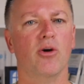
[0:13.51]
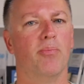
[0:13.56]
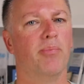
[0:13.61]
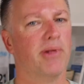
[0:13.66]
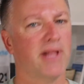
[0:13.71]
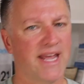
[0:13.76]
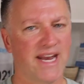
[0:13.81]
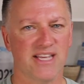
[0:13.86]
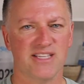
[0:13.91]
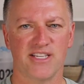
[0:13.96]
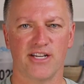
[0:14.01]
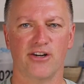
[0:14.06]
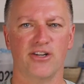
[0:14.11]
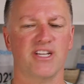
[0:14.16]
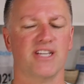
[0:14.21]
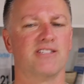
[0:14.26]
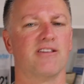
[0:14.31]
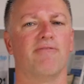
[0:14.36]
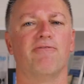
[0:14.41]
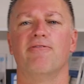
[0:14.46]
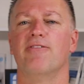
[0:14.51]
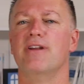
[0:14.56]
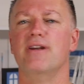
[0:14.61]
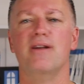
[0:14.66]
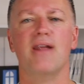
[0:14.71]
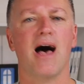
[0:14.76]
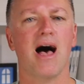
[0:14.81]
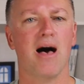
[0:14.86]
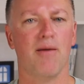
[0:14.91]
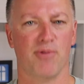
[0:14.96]
Planning Center does a
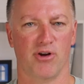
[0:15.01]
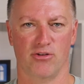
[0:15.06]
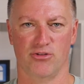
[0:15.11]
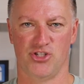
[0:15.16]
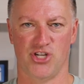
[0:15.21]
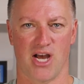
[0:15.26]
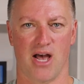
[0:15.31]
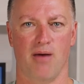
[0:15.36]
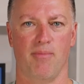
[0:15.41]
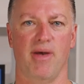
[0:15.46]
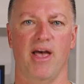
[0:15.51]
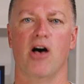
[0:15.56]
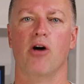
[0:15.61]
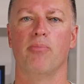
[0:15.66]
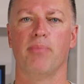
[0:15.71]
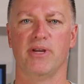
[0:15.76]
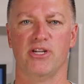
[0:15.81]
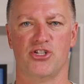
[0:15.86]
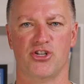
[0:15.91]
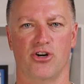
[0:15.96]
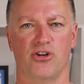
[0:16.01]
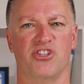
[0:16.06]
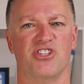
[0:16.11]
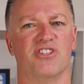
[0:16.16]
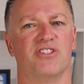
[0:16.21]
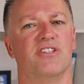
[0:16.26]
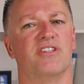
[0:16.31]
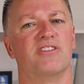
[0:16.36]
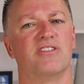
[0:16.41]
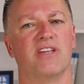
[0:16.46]
phenomenal job helping
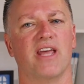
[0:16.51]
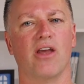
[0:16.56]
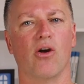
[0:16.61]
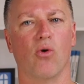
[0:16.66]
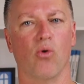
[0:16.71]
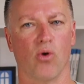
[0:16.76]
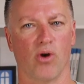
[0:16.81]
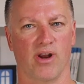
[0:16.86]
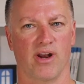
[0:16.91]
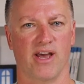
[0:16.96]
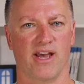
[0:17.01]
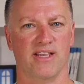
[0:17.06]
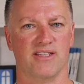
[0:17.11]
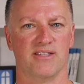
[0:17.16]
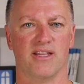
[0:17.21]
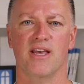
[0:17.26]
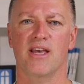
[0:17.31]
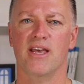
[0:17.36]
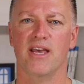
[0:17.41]
churches to stay organized.